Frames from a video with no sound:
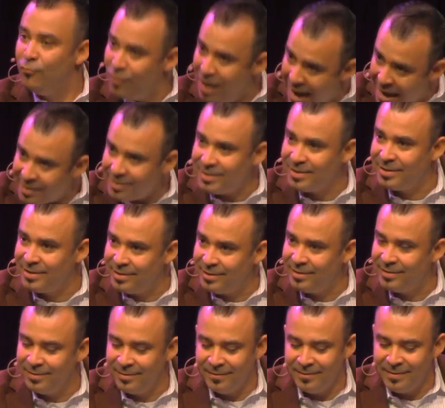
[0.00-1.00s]
rest,
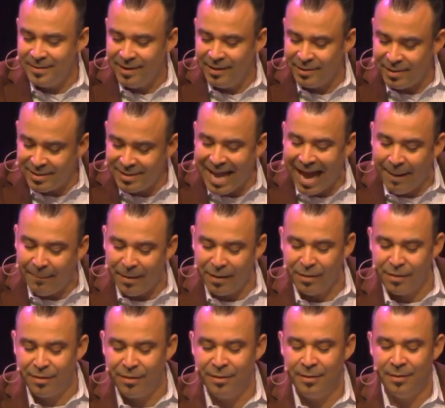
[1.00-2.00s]
it's a Sabbath.